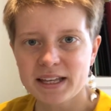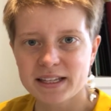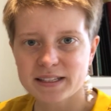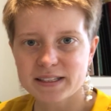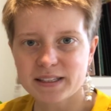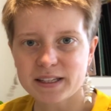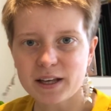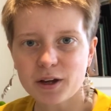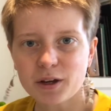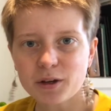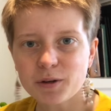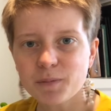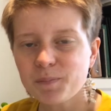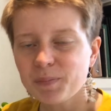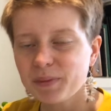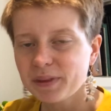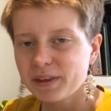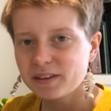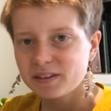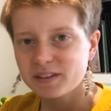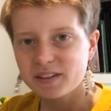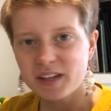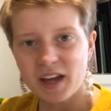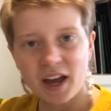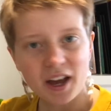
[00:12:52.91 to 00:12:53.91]
So
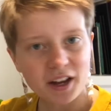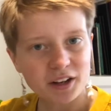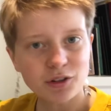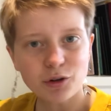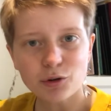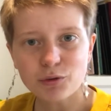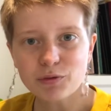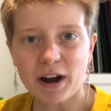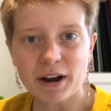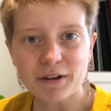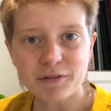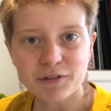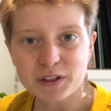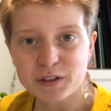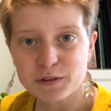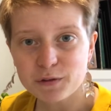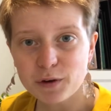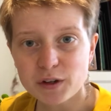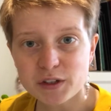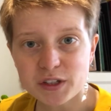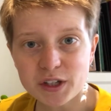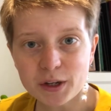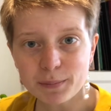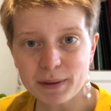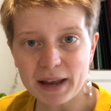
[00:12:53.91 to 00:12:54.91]
turn your reference
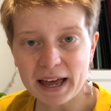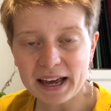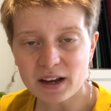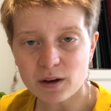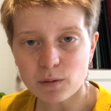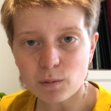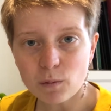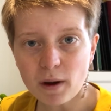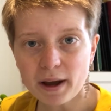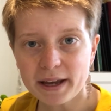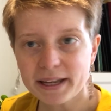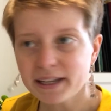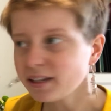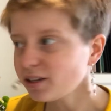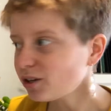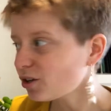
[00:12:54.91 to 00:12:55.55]
photo black and white.